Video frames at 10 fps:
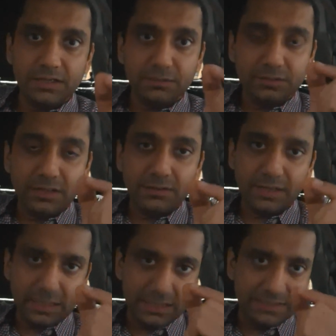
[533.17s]
the
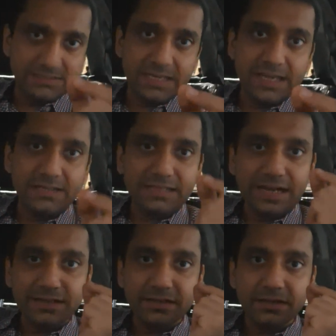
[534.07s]
desire
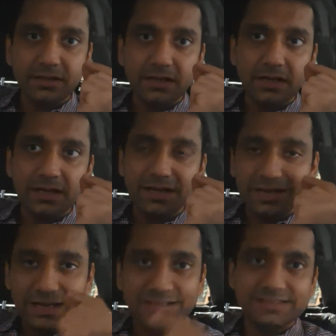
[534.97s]
that
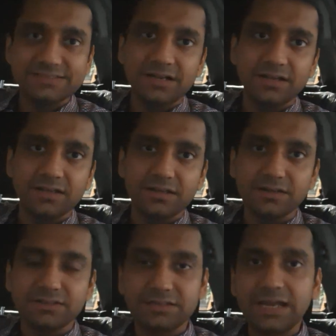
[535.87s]
a result
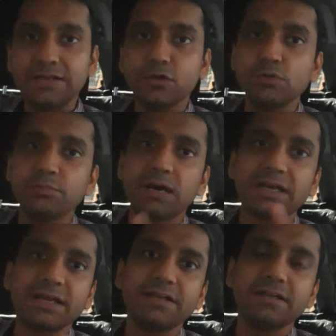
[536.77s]
that your
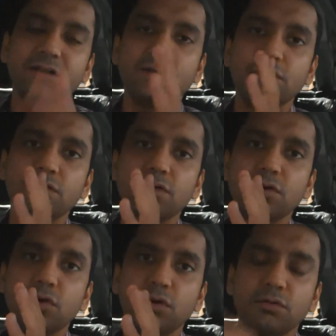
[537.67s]
market
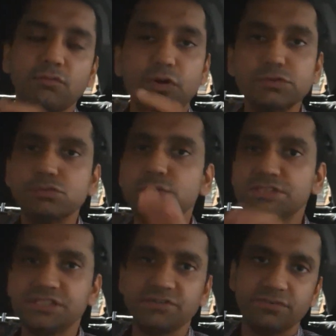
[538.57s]
wants to
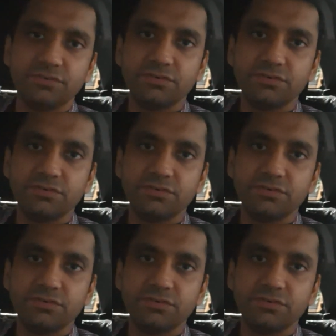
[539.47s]
achieve.